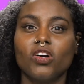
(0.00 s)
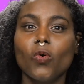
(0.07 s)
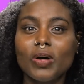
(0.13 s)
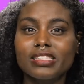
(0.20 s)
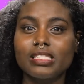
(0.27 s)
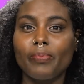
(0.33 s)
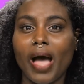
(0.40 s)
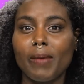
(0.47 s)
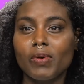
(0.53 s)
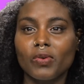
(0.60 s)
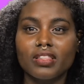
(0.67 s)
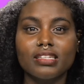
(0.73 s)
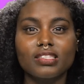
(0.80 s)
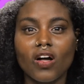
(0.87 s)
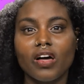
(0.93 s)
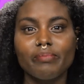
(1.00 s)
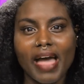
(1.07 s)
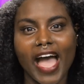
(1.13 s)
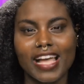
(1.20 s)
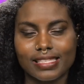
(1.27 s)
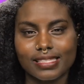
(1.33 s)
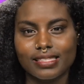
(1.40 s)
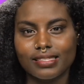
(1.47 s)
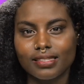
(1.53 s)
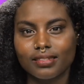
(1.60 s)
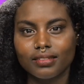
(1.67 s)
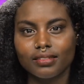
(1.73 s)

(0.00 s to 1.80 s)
Who wants to buy me one of these gold masks?